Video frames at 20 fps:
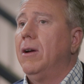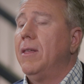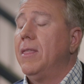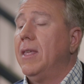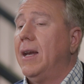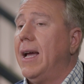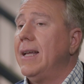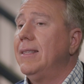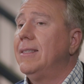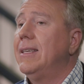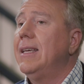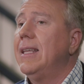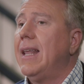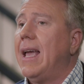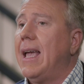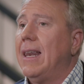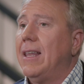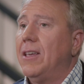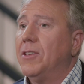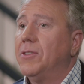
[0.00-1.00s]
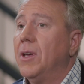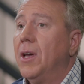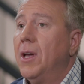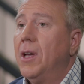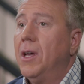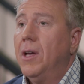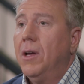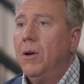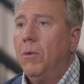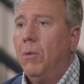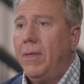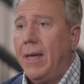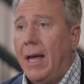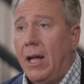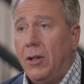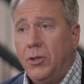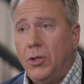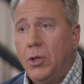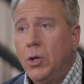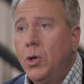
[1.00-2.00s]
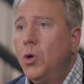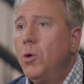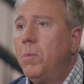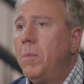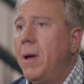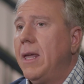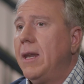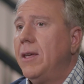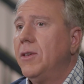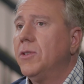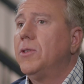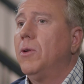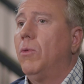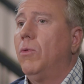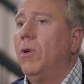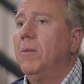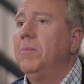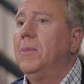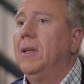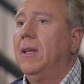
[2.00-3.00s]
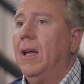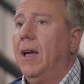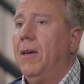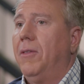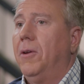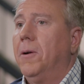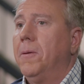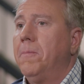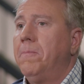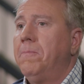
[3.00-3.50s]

in the 1980s without 2 pennies to rub together.